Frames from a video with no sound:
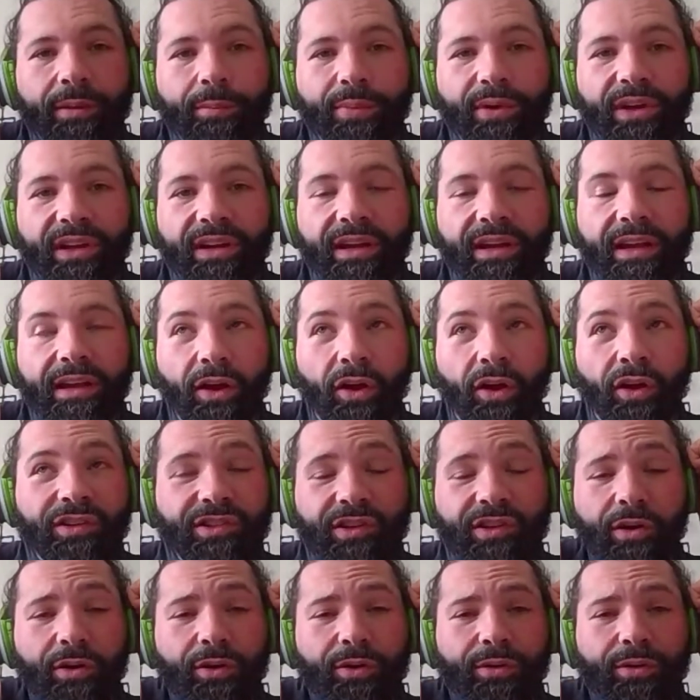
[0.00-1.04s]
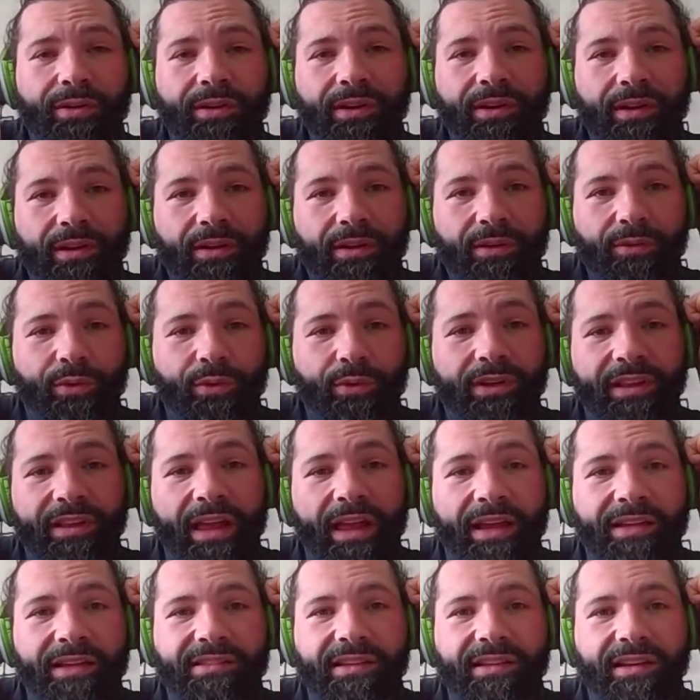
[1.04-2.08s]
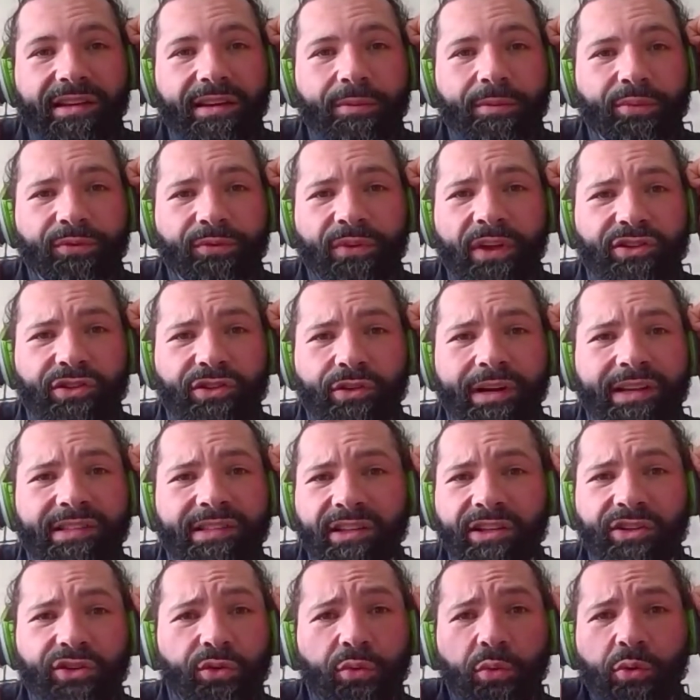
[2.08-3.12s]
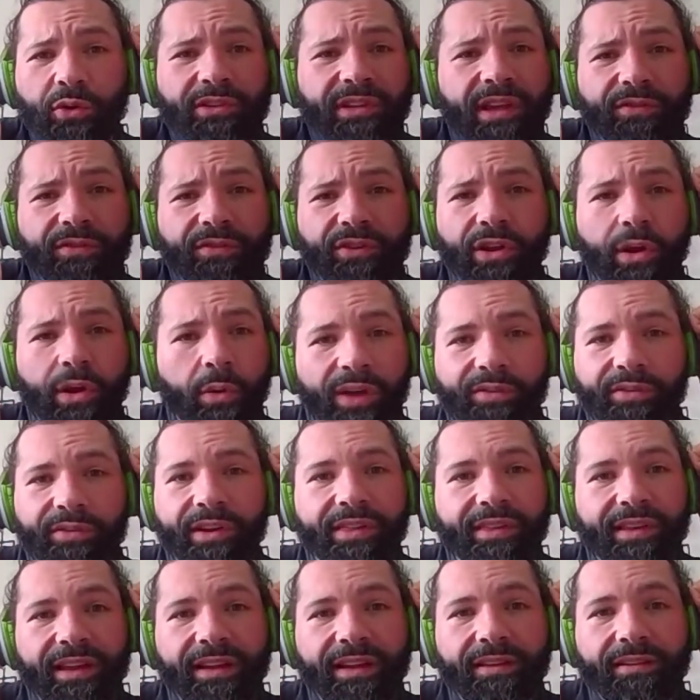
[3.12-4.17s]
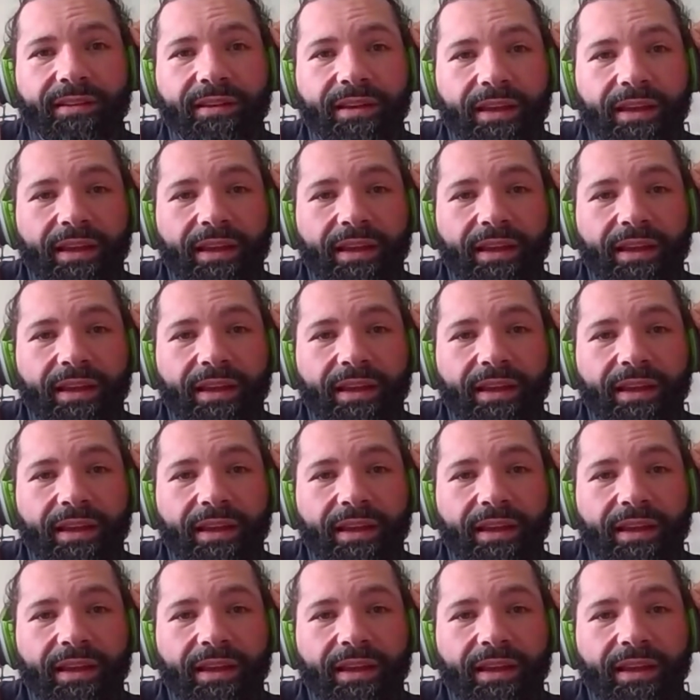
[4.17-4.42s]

But also realize that in professional wrestling, you will never know everything.